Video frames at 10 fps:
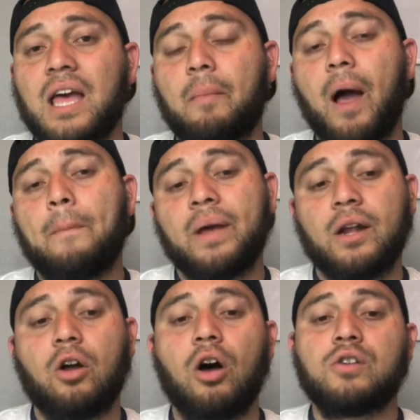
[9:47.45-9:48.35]
and my
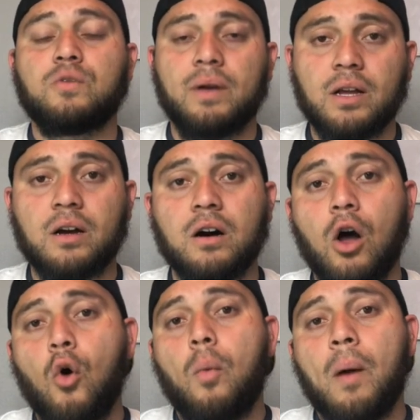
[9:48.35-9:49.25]
opinion on Zomedica.
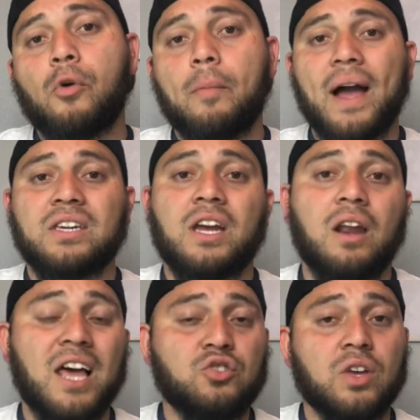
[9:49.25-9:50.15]
Remember, my
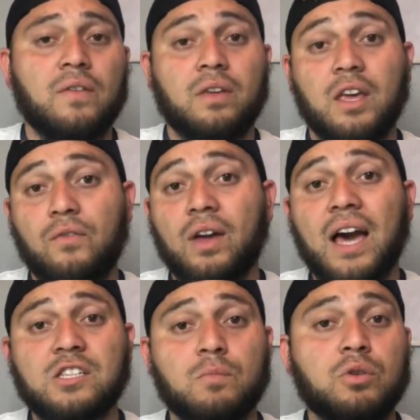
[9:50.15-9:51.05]
channel, I to give, give you
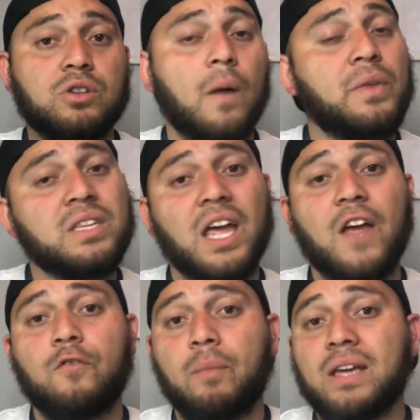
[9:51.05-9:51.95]
guys the most up-to-date
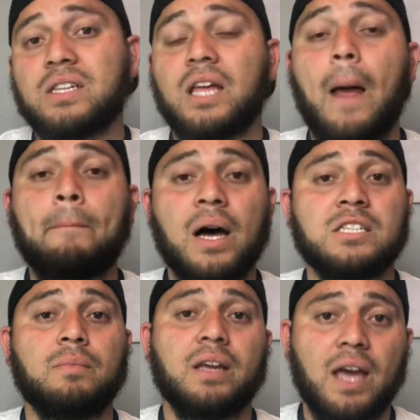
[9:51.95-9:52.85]
information that I
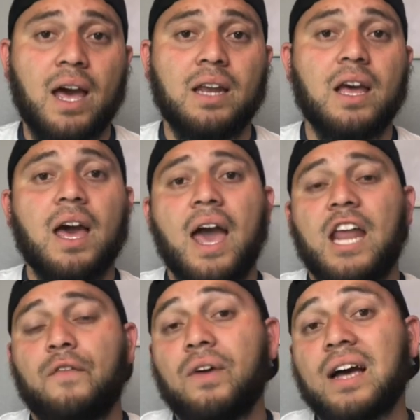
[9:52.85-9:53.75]
possibly can. And
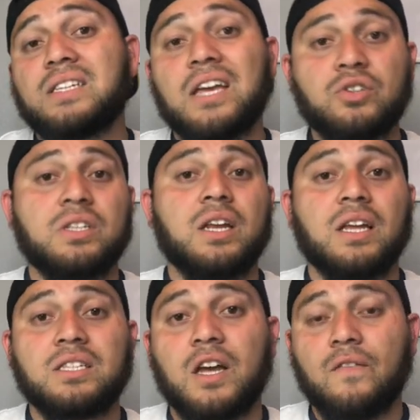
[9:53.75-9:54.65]
if you guys are interested
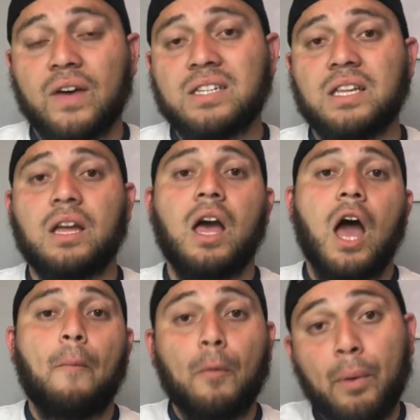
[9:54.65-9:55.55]
into investing,
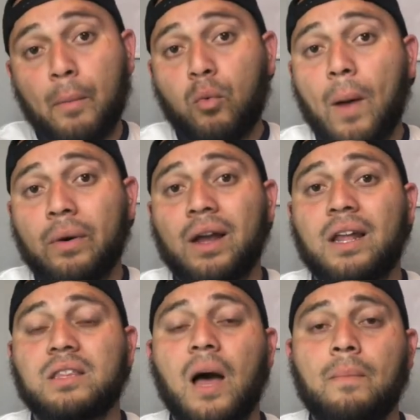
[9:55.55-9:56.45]
I'm going to put my Robinhood
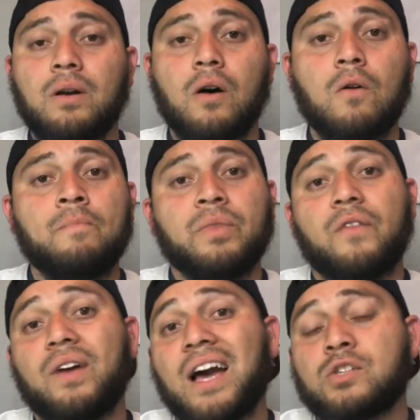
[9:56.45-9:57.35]
link down below. If
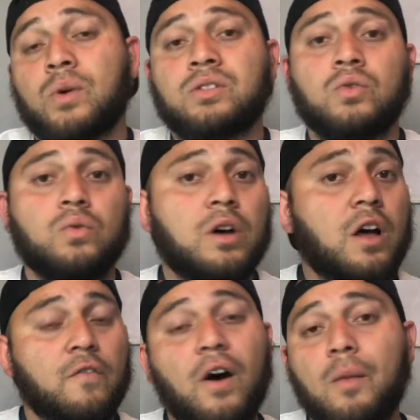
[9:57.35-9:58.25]
you guys want to
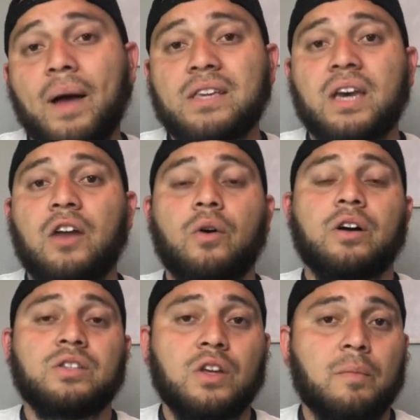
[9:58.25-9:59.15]
follow my channel and
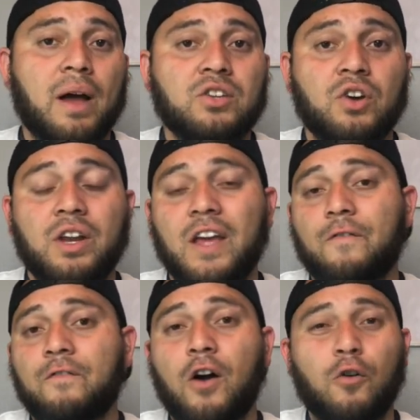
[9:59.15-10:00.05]
continue my journey and
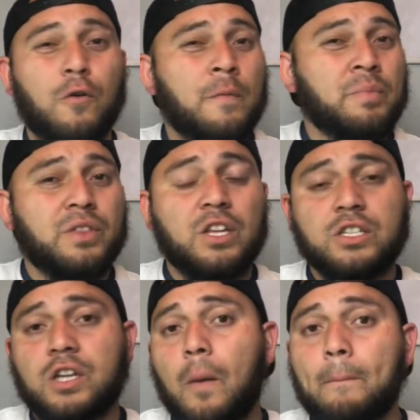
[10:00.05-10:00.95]
follow
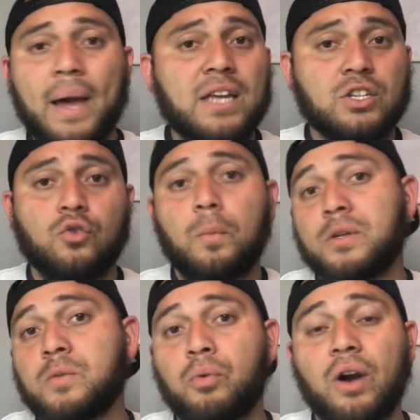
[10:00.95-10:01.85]
this amazing group of
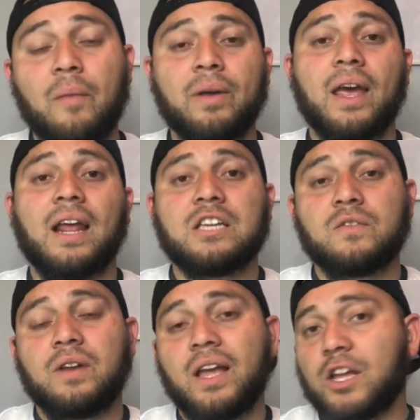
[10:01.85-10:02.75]
support I've been getting as
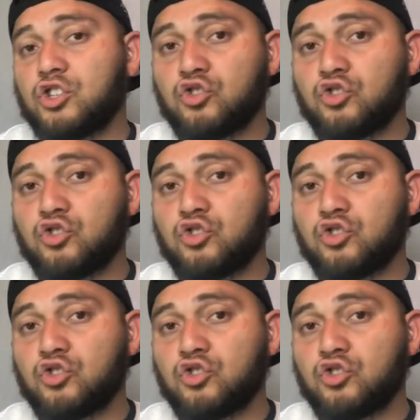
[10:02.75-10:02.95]
of late and